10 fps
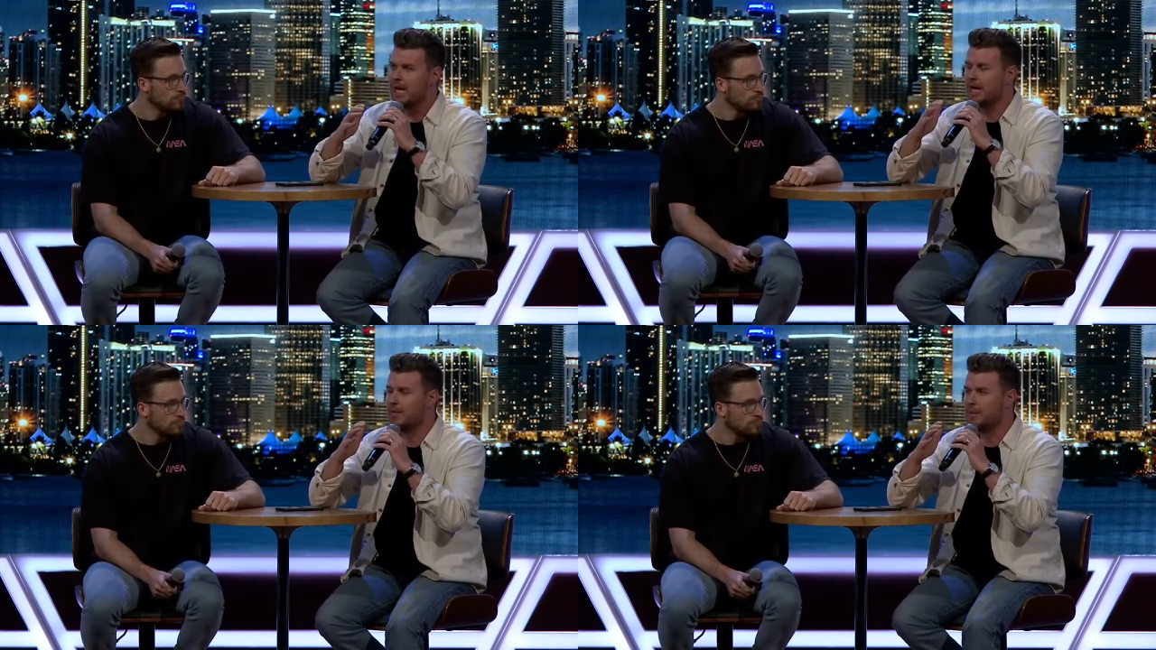
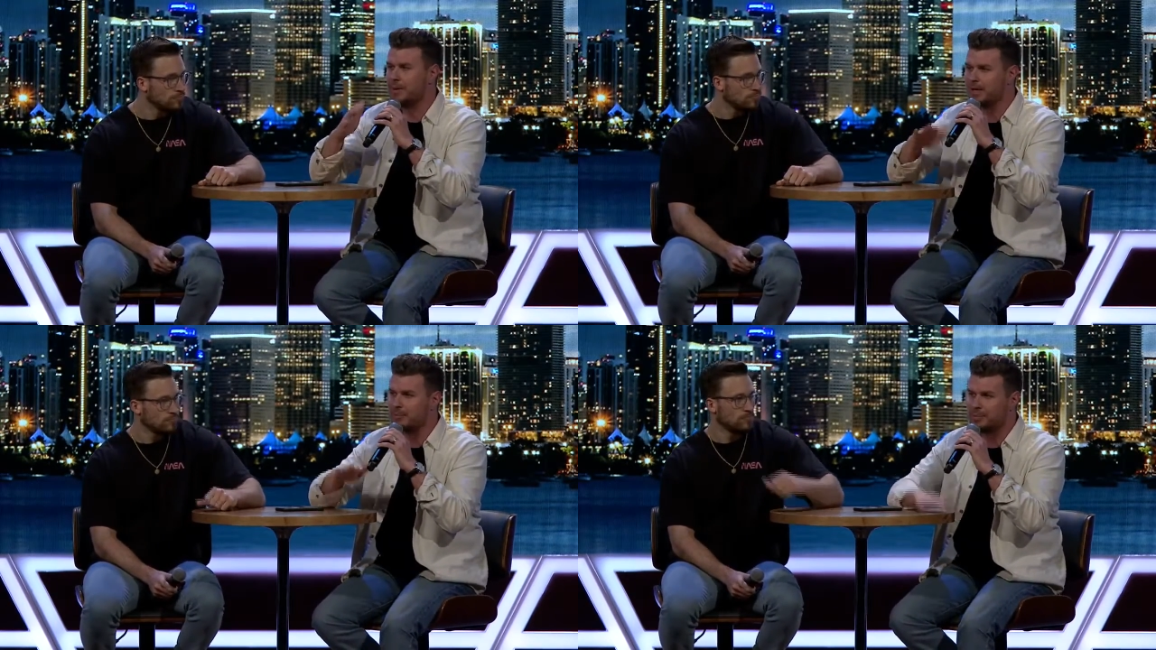Speaker 1: Uh, we
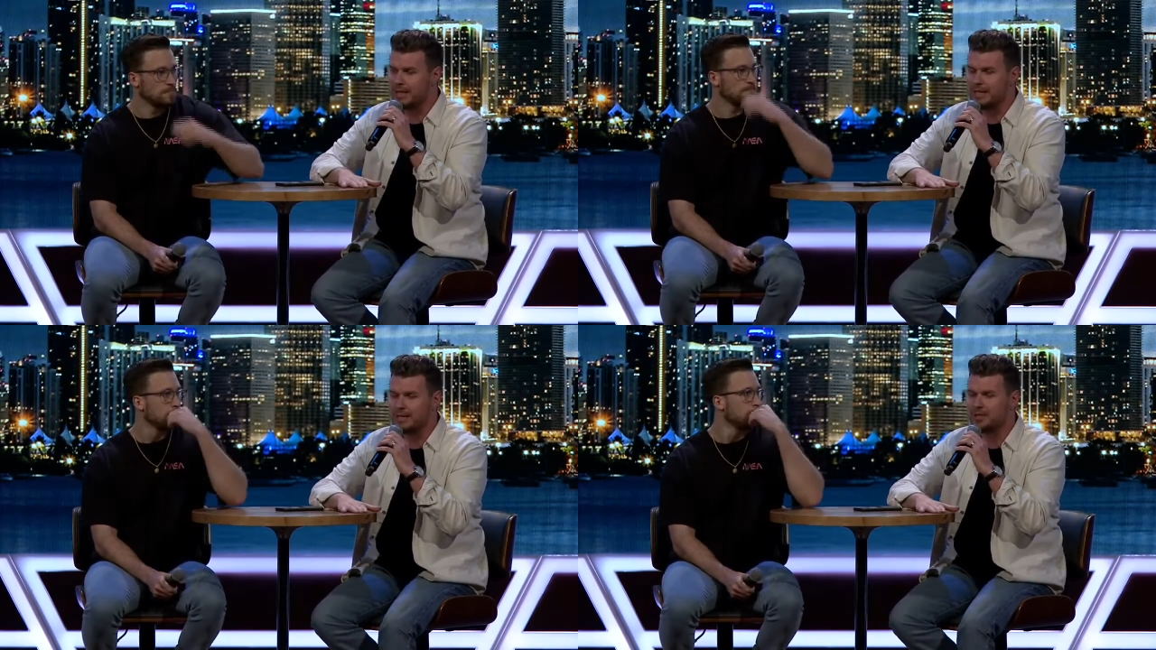want to
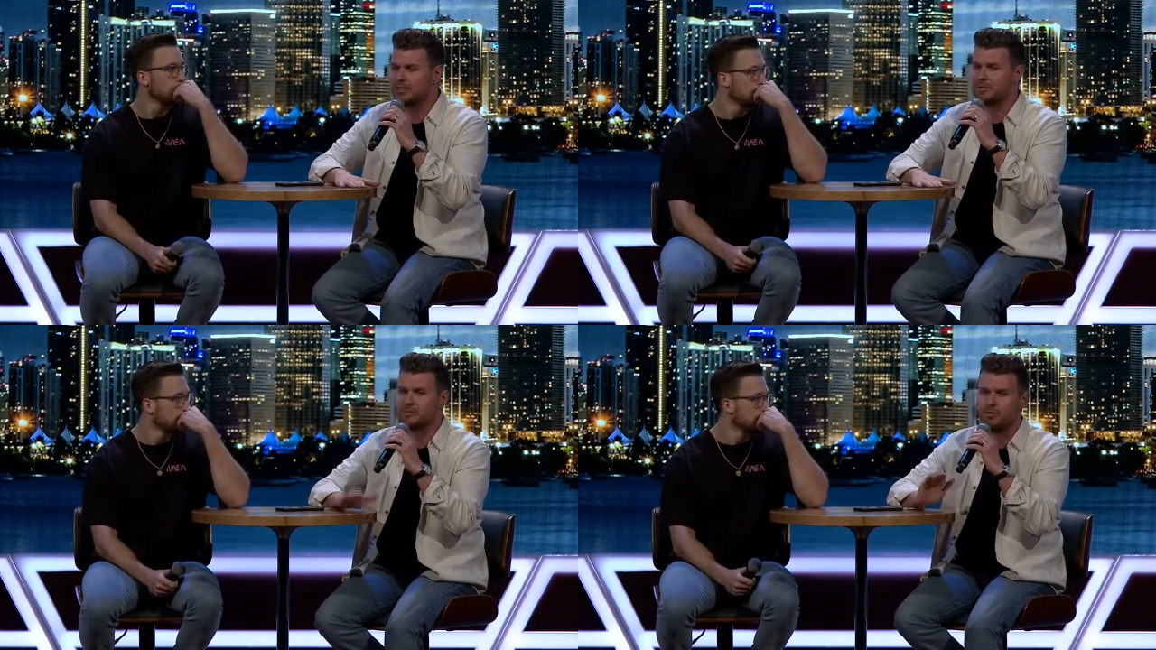complete it. There's
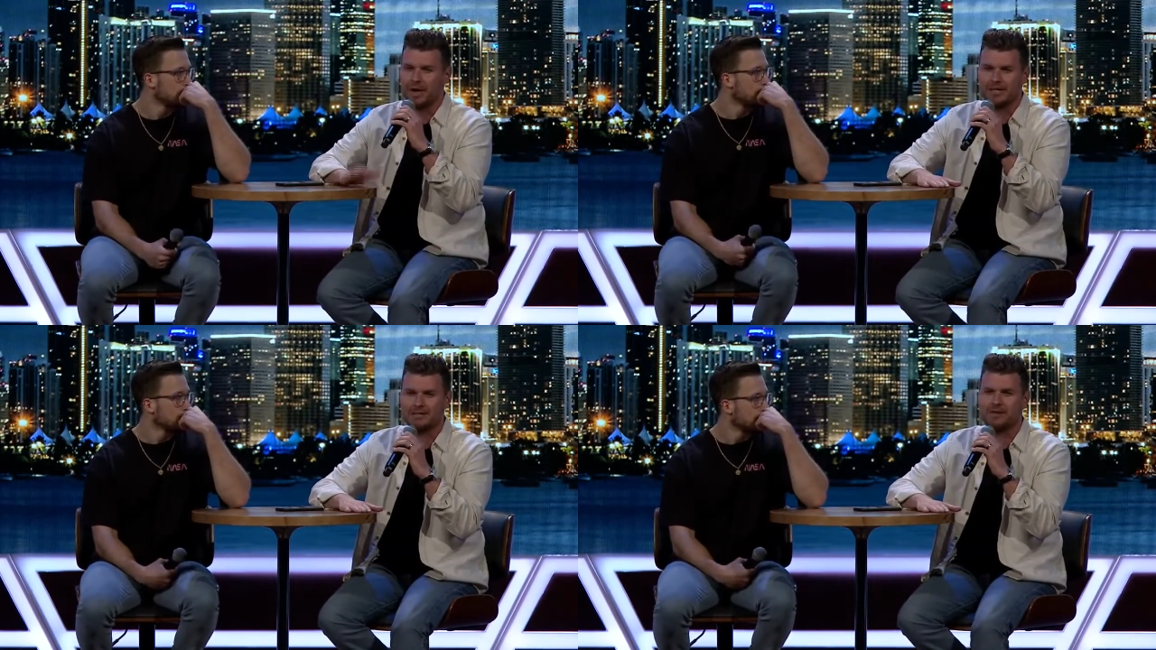some
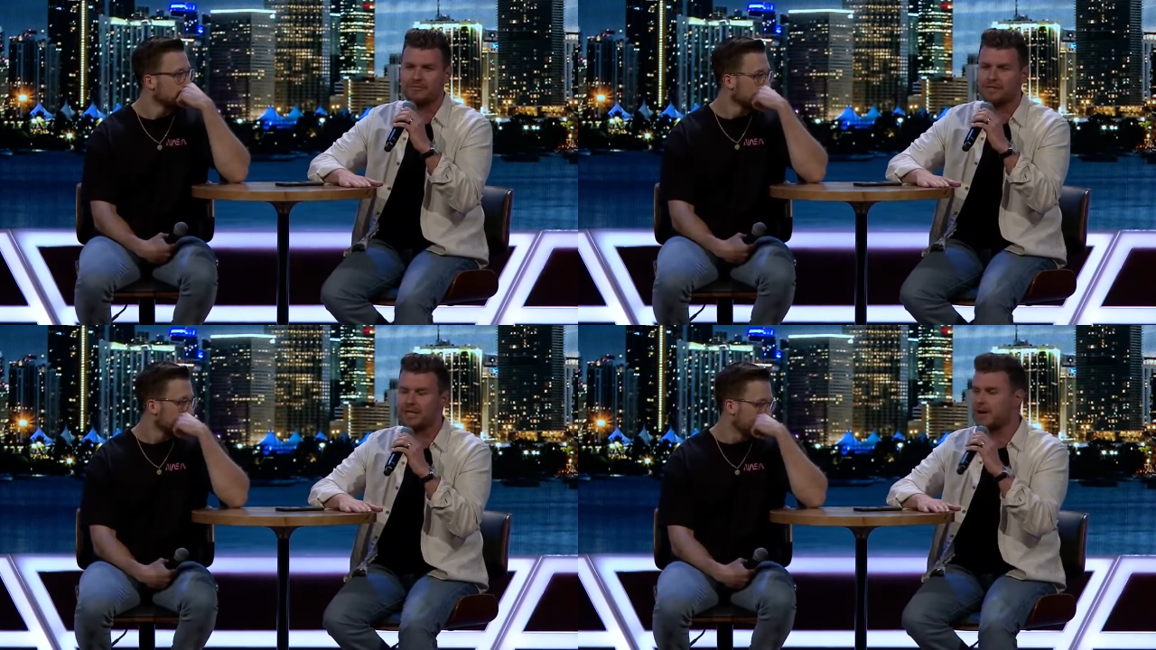great stuff in